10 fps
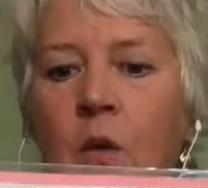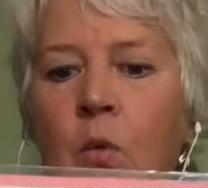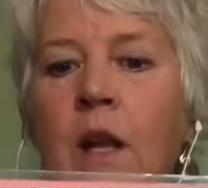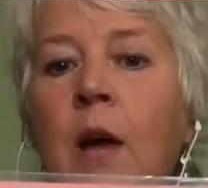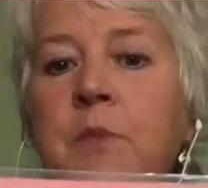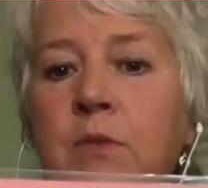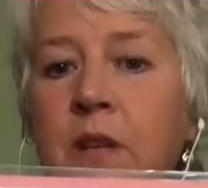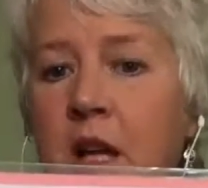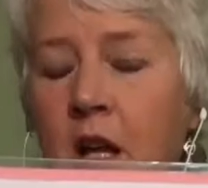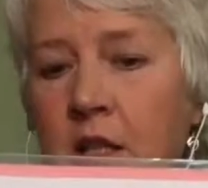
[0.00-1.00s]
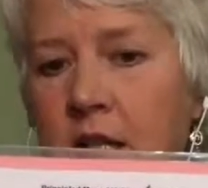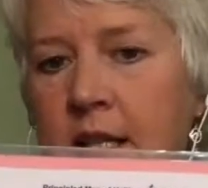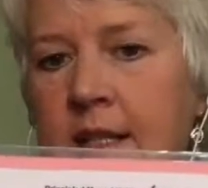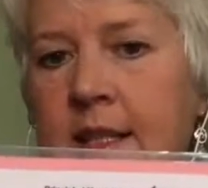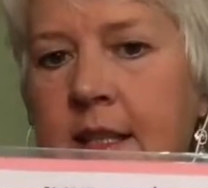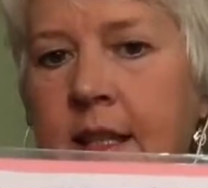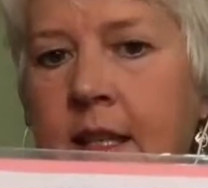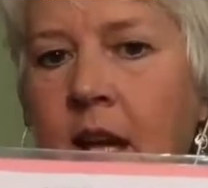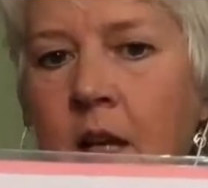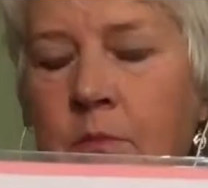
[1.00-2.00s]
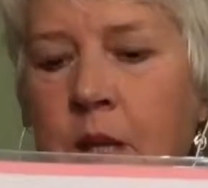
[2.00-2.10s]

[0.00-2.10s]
will help to recolonize the gut,